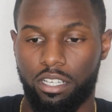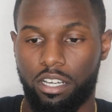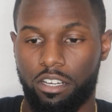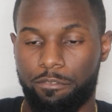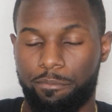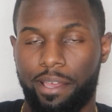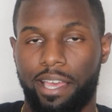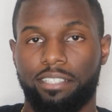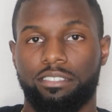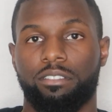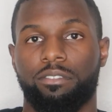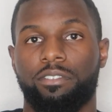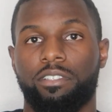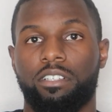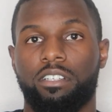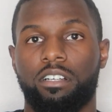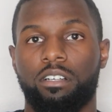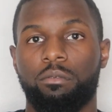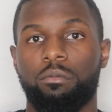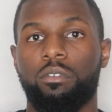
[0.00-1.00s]
of passive
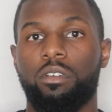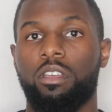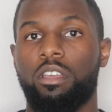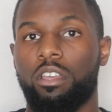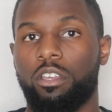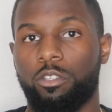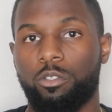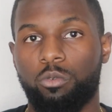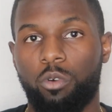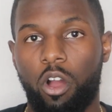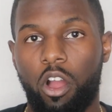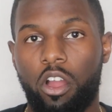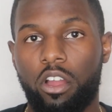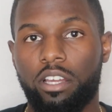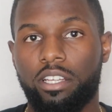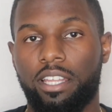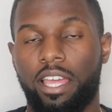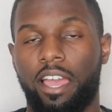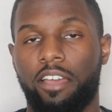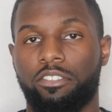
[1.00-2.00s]
income, you are
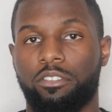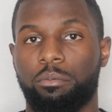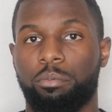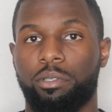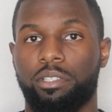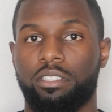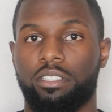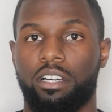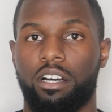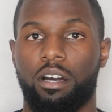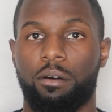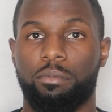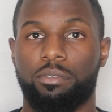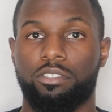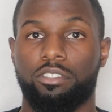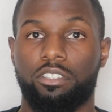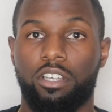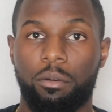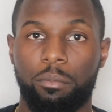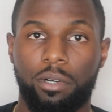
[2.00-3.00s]
gonna have to put up
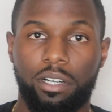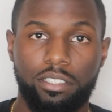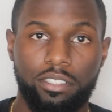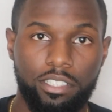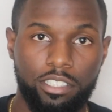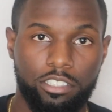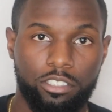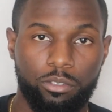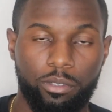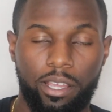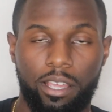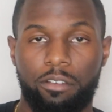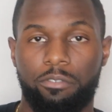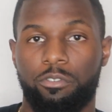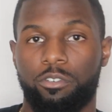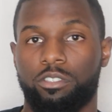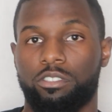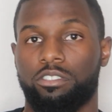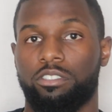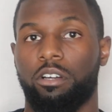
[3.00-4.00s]
some initial
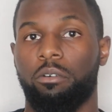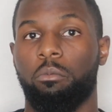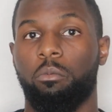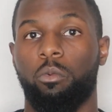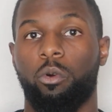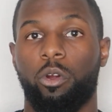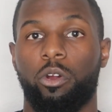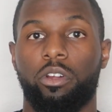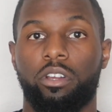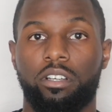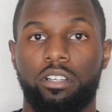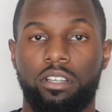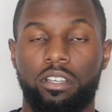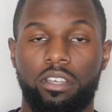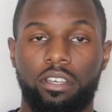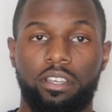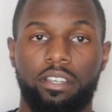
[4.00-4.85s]
effort, some work.